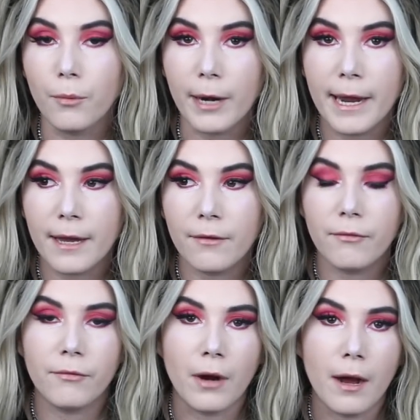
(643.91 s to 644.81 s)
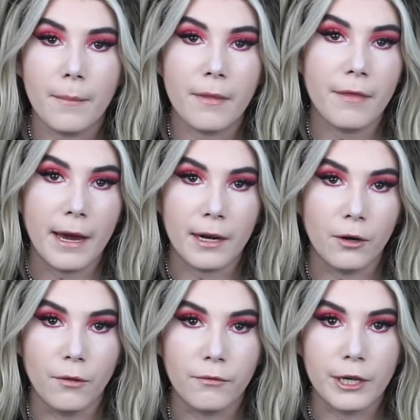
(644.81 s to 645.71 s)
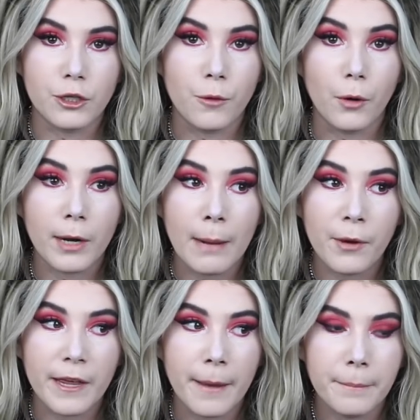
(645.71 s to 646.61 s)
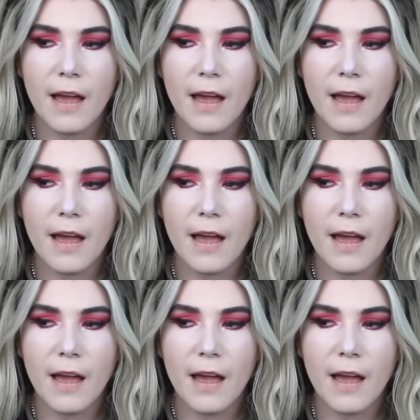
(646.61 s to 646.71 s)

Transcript: break from that girlfriend who broke up with him,